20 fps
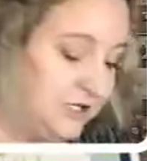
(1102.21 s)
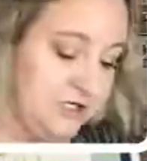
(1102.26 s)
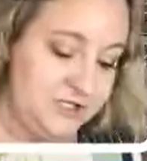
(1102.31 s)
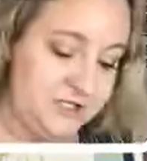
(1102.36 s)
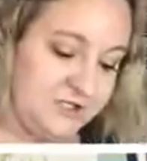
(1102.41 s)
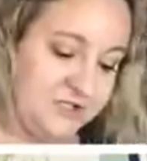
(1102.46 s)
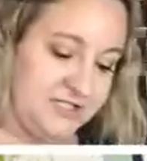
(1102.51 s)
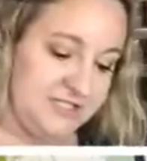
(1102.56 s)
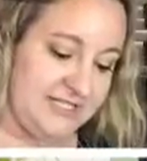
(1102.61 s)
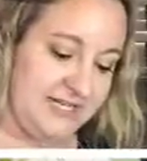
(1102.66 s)

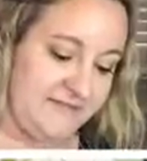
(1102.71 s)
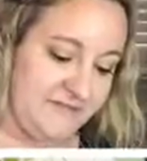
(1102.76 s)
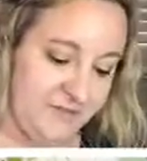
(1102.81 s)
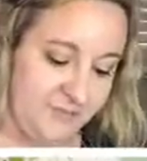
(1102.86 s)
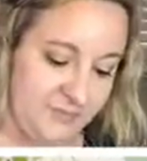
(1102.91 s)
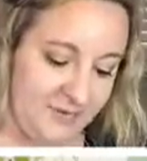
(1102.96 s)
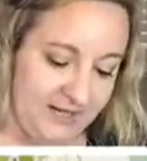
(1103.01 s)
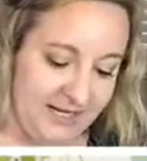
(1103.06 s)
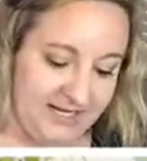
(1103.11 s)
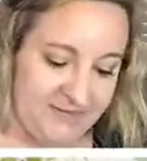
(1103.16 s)
So I just have a
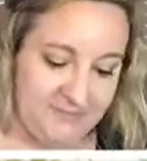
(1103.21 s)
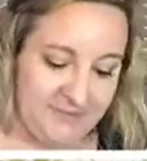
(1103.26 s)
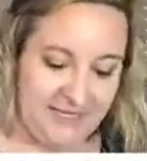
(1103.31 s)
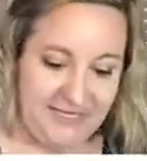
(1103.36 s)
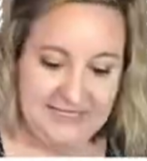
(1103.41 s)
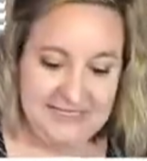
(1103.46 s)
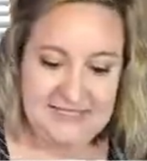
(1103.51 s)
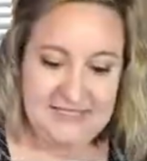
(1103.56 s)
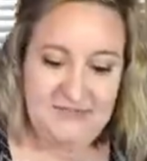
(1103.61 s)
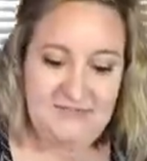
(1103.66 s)
plain
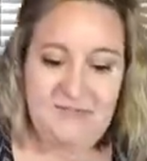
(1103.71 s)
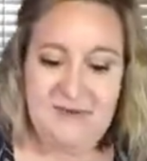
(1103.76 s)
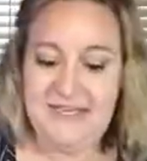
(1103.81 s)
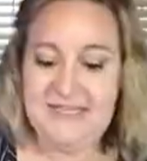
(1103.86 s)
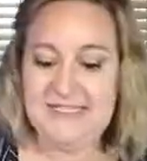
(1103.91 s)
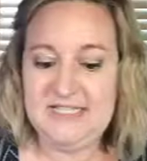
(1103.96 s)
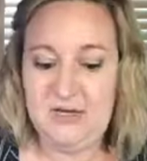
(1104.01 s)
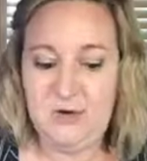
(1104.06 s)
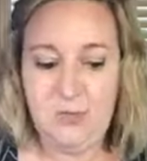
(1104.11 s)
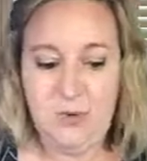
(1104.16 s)
piece of
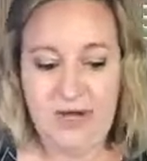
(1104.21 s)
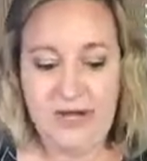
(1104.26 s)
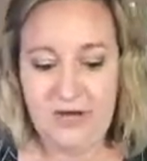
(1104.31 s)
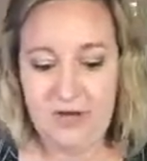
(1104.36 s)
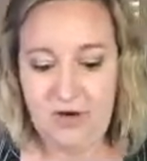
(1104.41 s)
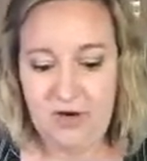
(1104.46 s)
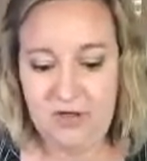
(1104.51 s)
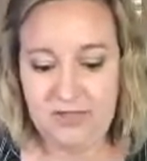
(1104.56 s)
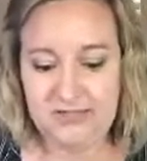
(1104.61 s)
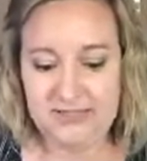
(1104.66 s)
basic white
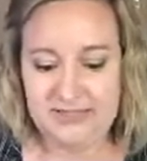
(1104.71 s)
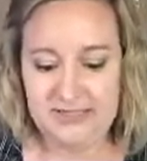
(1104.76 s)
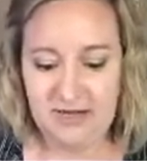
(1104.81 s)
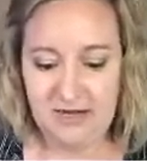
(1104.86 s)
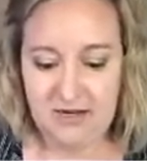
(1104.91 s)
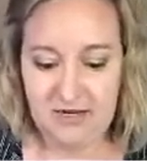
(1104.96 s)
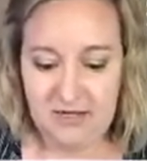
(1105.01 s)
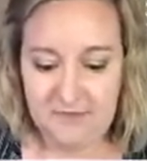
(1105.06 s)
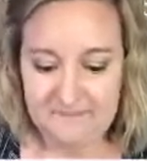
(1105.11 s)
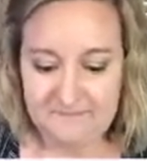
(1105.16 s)

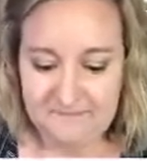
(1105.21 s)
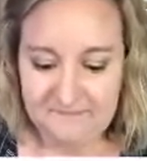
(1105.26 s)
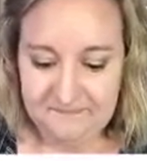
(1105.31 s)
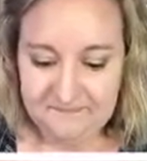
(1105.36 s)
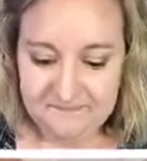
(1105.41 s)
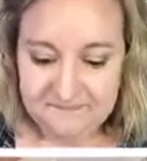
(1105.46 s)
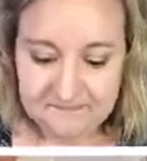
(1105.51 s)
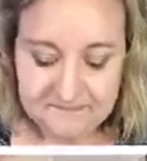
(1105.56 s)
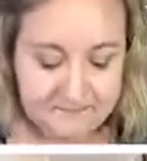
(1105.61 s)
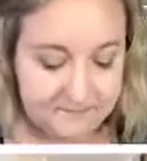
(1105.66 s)
cardstock,
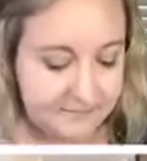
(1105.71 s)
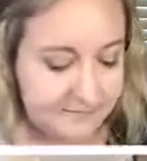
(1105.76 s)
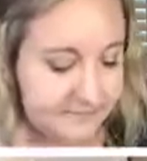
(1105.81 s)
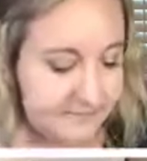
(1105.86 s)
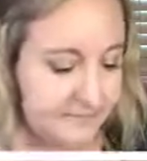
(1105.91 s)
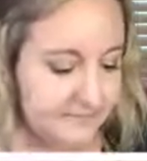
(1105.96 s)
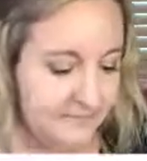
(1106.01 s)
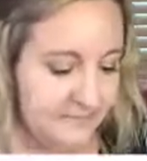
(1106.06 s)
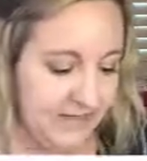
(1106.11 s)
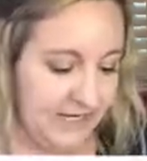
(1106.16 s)

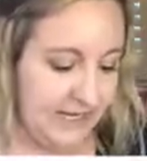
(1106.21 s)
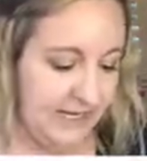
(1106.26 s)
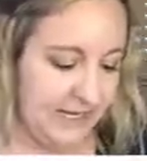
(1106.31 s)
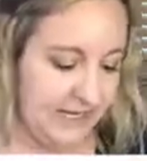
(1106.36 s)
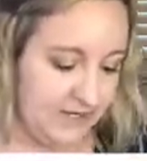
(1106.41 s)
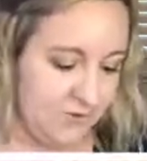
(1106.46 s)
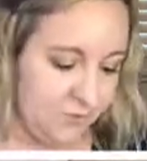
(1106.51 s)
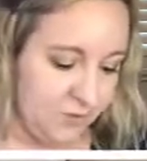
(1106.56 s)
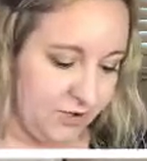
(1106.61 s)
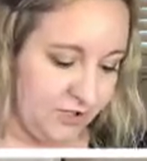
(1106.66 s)

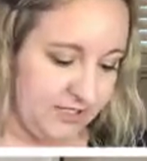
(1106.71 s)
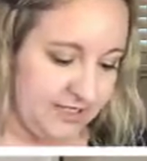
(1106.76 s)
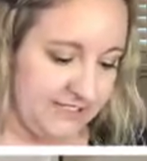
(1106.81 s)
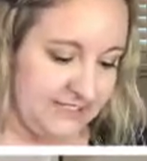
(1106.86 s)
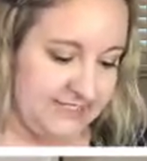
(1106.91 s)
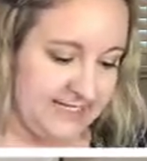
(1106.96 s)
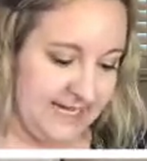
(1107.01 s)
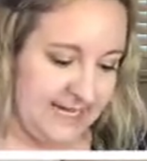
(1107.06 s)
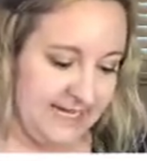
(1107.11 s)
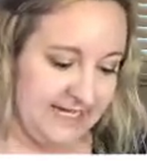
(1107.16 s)
and we're gonna
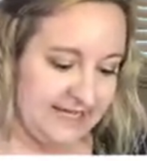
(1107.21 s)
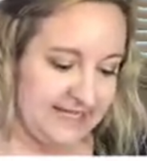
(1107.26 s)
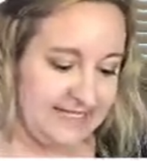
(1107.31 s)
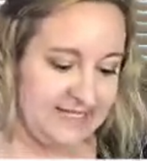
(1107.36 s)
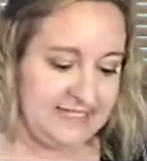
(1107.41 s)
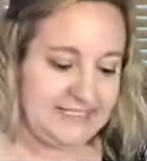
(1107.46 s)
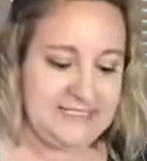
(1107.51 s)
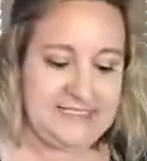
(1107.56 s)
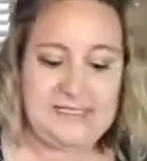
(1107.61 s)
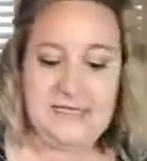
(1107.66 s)
take
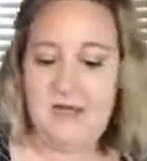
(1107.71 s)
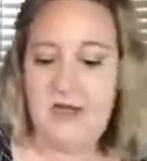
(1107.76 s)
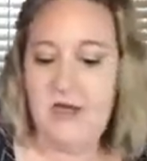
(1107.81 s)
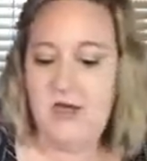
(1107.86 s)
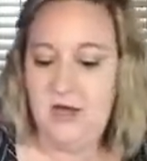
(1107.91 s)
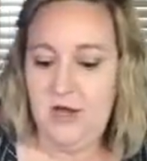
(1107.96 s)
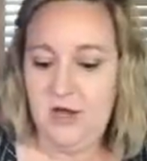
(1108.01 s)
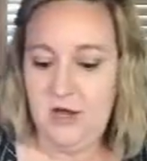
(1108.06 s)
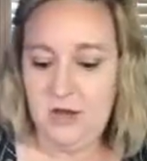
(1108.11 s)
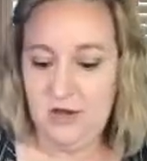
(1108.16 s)
this
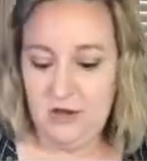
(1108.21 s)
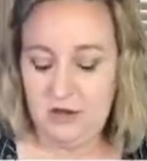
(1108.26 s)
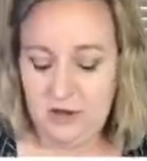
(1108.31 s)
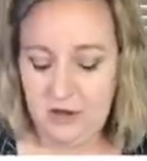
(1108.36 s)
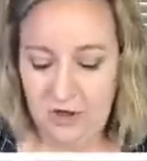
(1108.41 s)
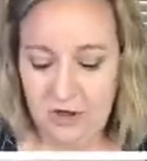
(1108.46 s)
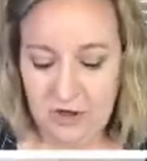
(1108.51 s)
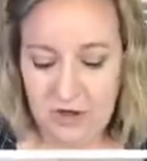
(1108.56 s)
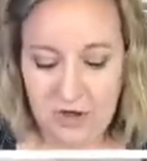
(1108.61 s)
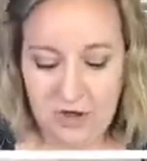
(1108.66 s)

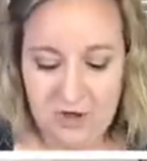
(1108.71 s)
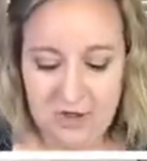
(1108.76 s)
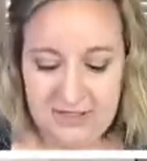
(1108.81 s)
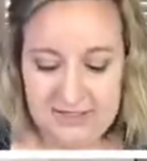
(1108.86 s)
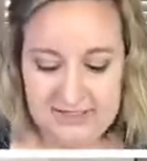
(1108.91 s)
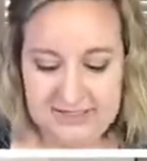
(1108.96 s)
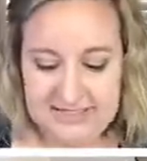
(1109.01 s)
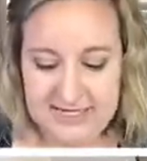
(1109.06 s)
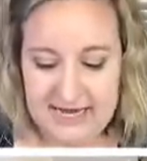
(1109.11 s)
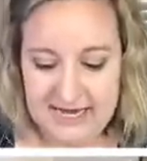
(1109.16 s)

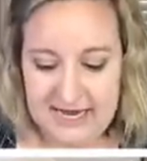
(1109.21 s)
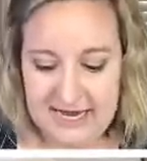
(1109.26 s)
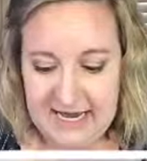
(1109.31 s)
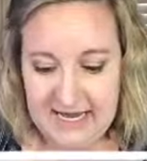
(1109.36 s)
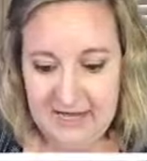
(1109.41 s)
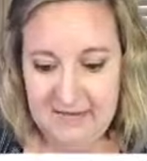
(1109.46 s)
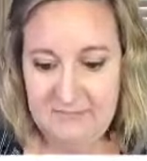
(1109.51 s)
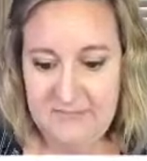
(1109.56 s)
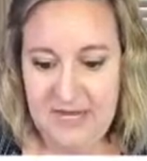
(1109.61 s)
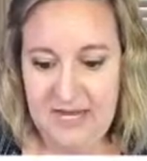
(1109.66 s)
long die
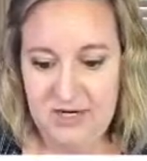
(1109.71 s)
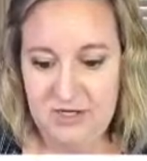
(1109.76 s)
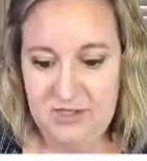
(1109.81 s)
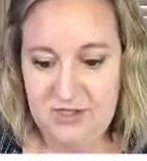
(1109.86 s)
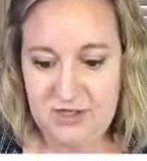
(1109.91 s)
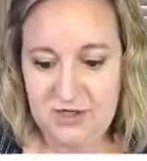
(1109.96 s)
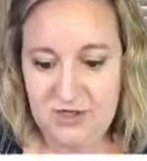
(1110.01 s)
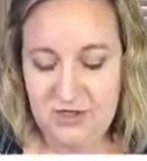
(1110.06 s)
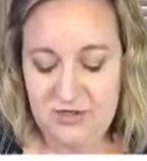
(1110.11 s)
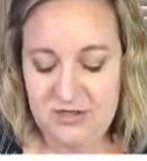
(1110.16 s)
and make
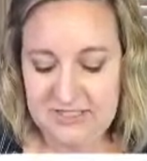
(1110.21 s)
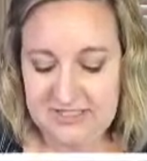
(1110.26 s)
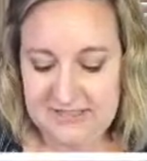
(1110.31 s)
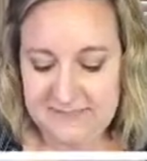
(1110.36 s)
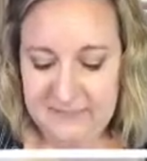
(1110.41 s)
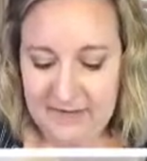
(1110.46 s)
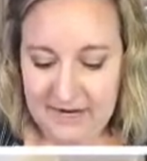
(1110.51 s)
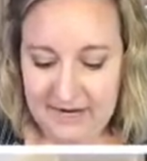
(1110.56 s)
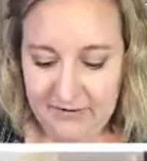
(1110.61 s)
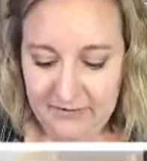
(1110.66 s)
sure the
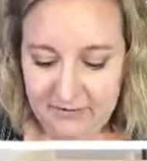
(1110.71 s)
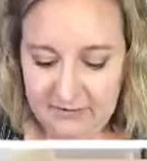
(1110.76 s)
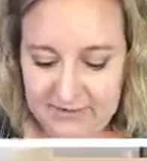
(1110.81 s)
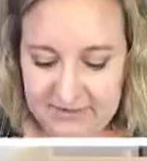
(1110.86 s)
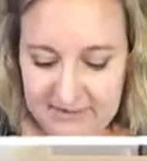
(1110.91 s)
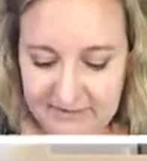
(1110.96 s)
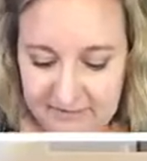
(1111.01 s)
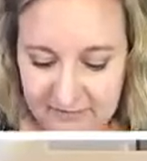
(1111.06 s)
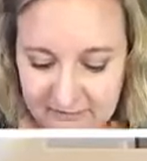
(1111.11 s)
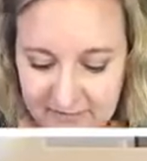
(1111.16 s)
spiral's
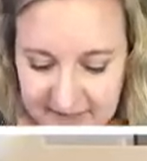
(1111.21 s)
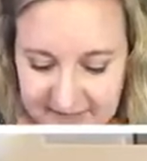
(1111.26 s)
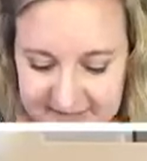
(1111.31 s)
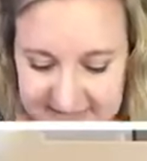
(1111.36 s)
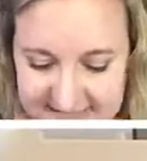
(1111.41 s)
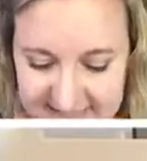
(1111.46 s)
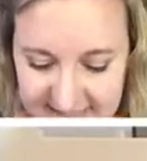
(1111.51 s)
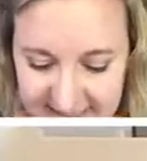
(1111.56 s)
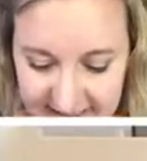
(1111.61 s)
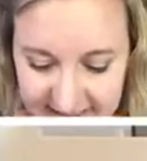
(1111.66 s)
on the right
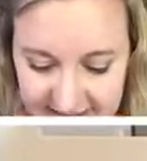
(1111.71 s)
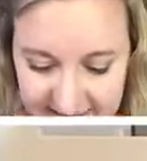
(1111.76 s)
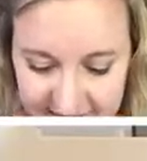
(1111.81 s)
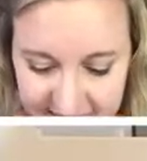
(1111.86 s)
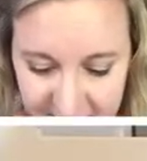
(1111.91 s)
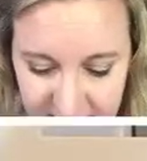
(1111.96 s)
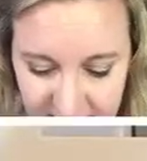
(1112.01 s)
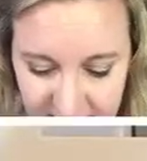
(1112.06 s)
side.